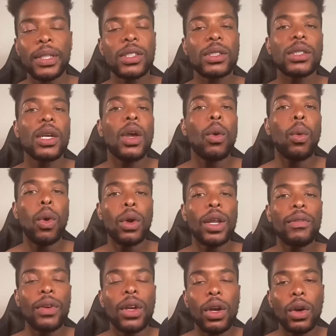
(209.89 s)
Bitches
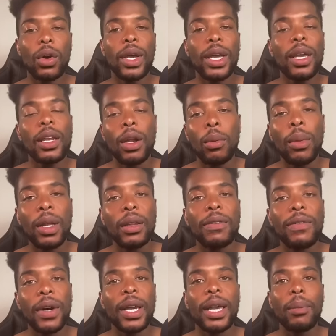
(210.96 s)
won't even go and get no
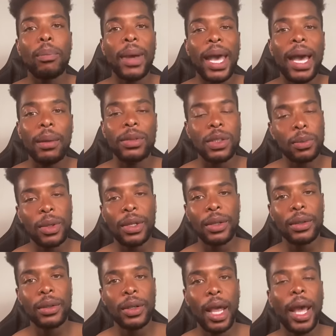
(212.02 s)
motherfucking pap
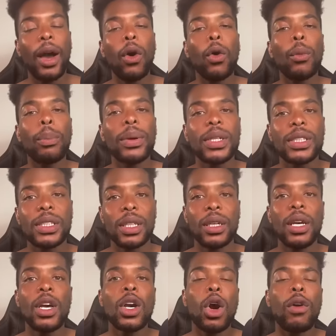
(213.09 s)
smear. That whole
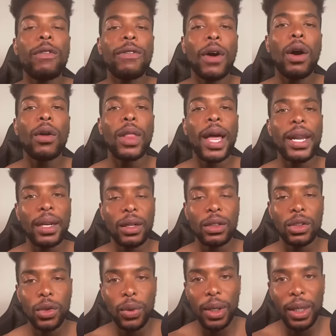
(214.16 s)
pussy gonna fall out
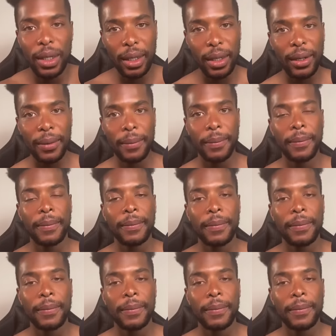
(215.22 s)
in the toilet, nigga.